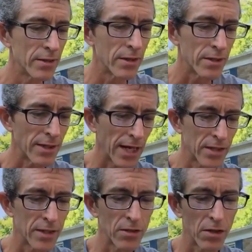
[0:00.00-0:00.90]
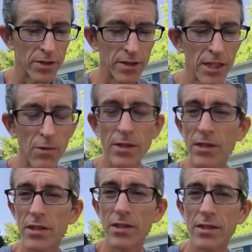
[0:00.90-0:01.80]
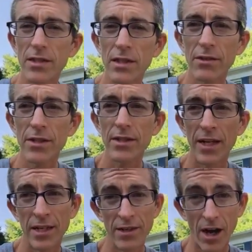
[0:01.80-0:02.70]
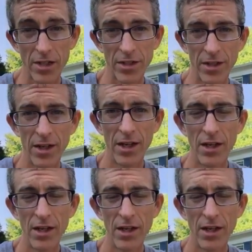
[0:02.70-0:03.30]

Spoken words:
the section that's called Sequences, Series, and Induction.